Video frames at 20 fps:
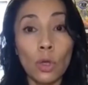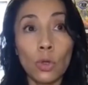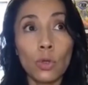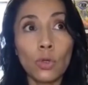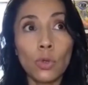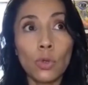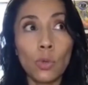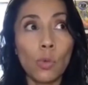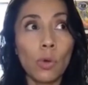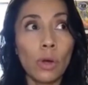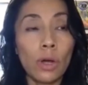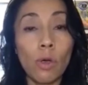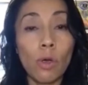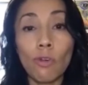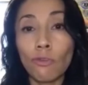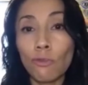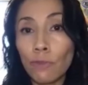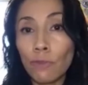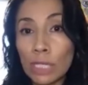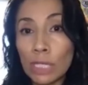were
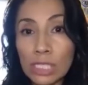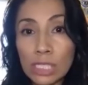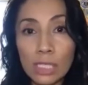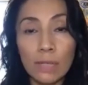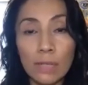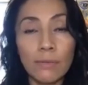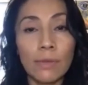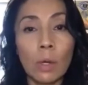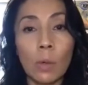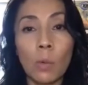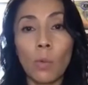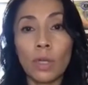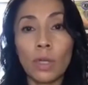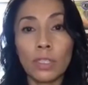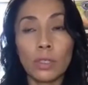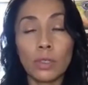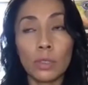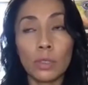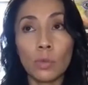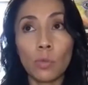offensive and
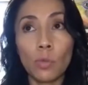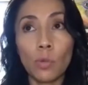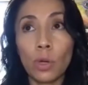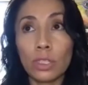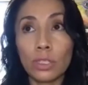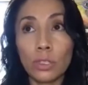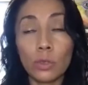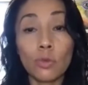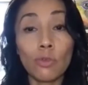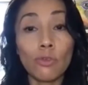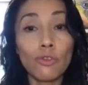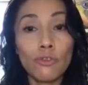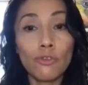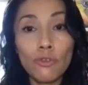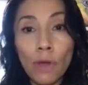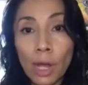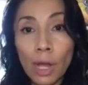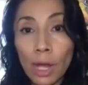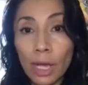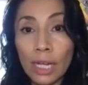wanted to
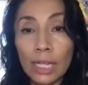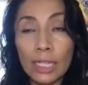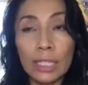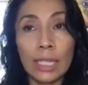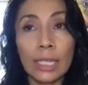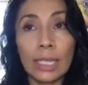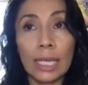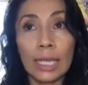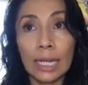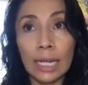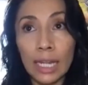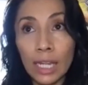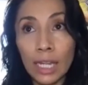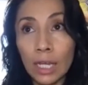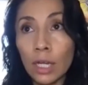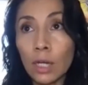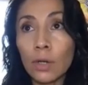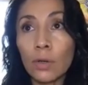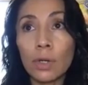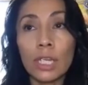fight and get
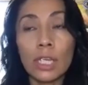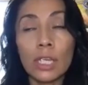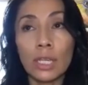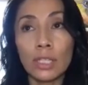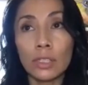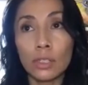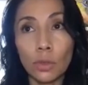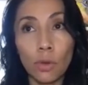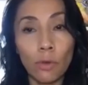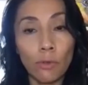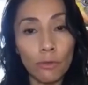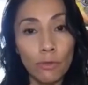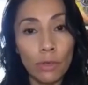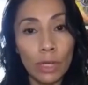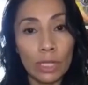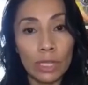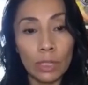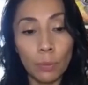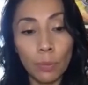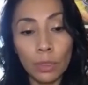angry and
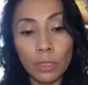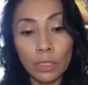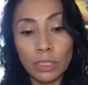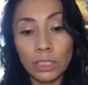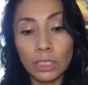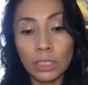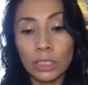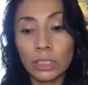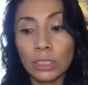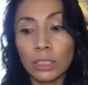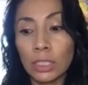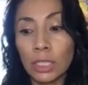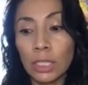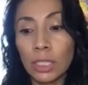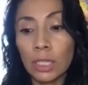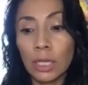offend the person